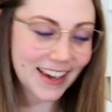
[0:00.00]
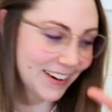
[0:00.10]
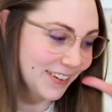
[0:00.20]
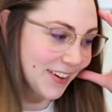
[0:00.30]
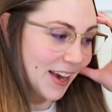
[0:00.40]

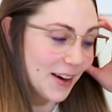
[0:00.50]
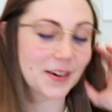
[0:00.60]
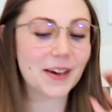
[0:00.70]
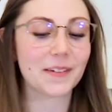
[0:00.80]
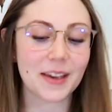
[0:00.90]

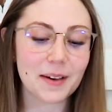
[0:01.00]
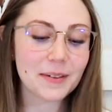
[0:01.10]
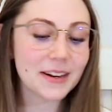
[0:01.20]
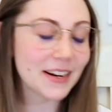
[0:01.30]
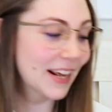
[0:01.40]
Okay, we
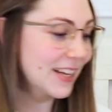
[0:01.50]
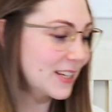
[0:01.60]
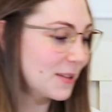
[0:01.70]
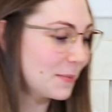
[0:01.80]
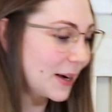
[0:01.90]
need to get to
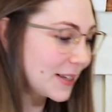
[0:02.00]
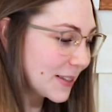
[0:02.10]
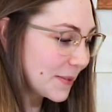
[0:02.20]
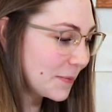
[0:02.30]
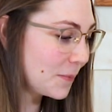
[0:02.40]
the base.
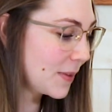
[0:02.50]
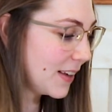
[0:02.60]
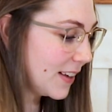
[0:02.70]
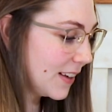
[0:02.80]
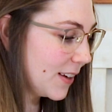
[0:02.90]

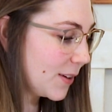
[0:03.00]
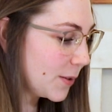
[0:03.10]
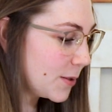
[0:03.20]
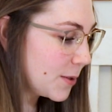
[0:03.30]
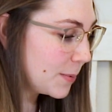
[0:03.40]

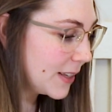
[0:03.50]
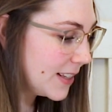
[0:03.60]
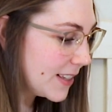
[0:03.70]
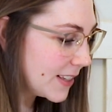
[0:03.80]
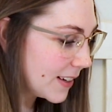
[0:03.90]
Could you please
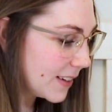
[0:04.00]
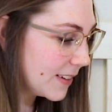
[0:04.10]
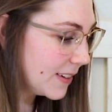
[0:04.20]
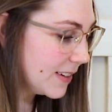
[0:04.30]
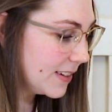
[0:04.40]
sit
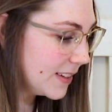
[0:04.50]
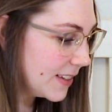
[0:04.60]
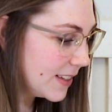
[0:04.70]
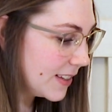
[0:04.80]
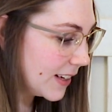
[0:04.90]

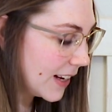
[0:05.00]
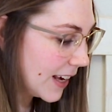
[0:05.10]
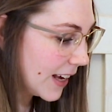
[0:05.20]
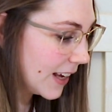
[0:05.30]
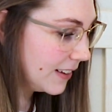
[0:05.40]

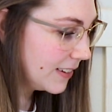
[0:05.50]
here